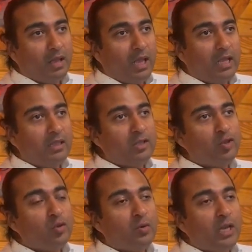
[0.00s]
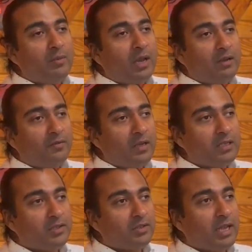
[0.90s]
And this joy
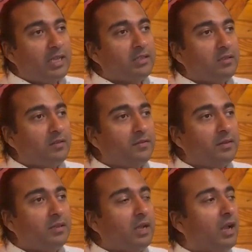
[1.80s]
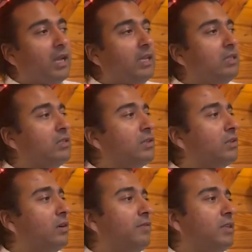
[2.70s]
manifests as different kinds
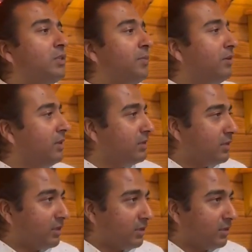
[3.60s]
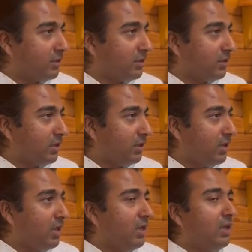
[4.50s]
of experiences.
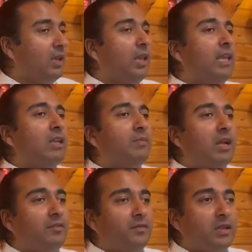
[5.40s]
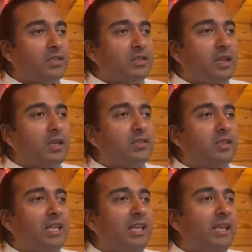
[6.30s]
It can manifest as
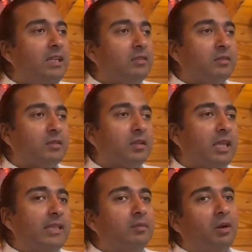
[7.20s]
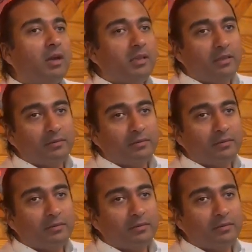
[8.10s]
heat in the body,